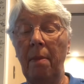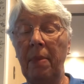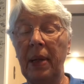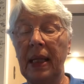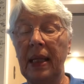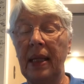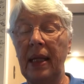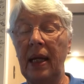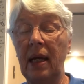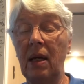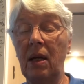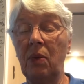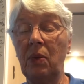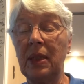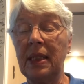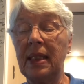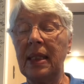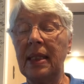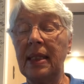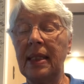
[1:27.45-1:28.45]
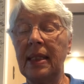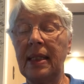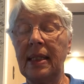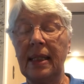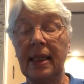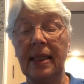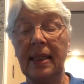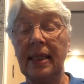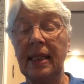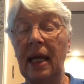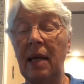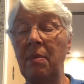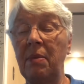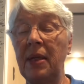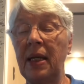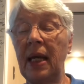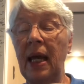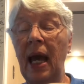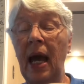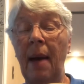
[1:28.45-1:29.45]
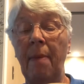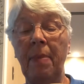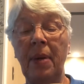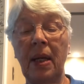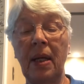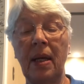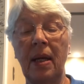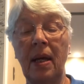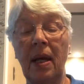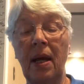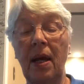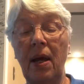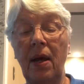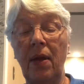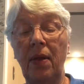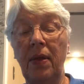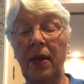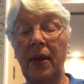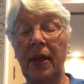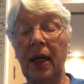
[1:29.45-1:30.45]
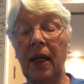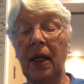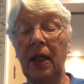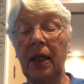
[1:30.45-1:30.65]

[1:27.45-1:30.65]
but there was the same thing happened. The